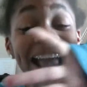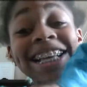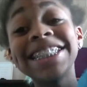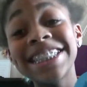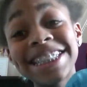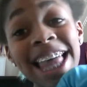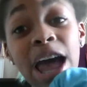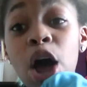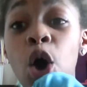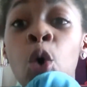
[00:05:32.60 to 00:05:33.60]

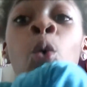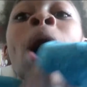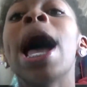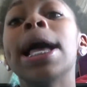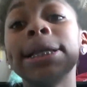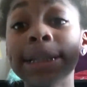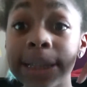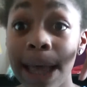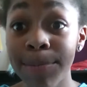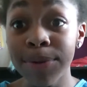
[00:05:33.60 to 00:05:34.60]
So,
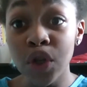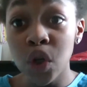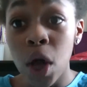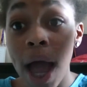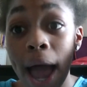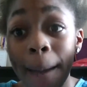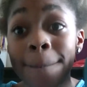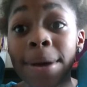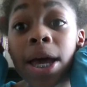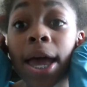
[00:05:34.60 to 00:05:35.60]

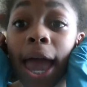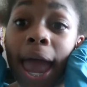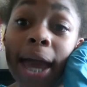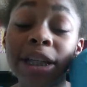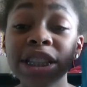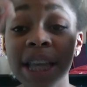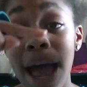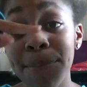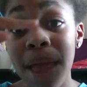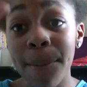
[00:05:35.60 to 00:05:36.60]
subscribe and
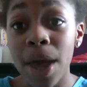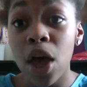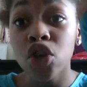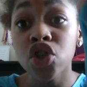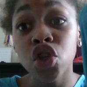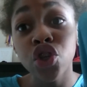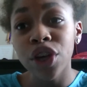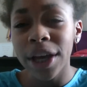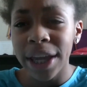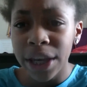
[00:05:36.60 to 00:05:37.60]
tap that bell so you
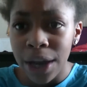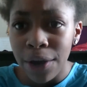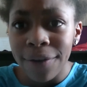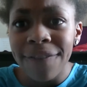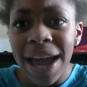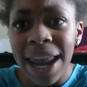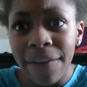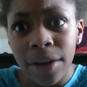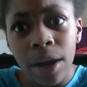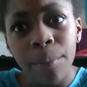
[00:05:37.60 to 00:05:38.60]
can get notified
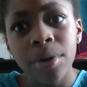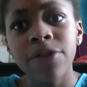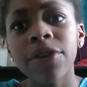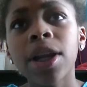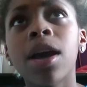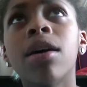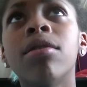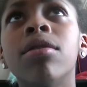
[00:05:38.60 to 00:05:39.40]
every time there's a video.